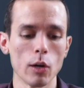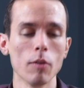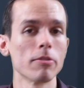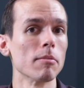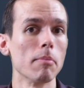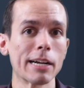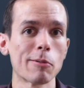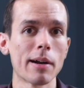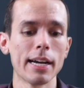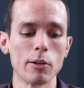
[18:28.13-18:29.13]
go for a
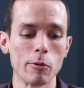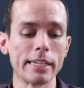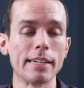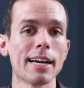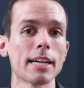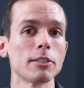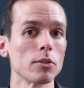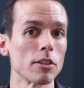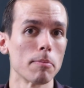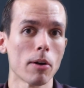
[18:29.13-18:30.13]
bike ride or eat
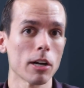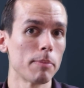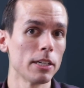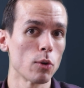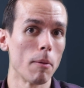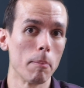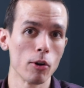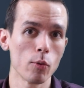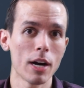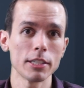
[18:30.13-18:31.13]
nachos on a park bench while
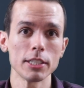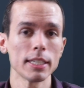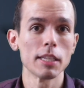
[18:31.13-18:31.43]
bird watching,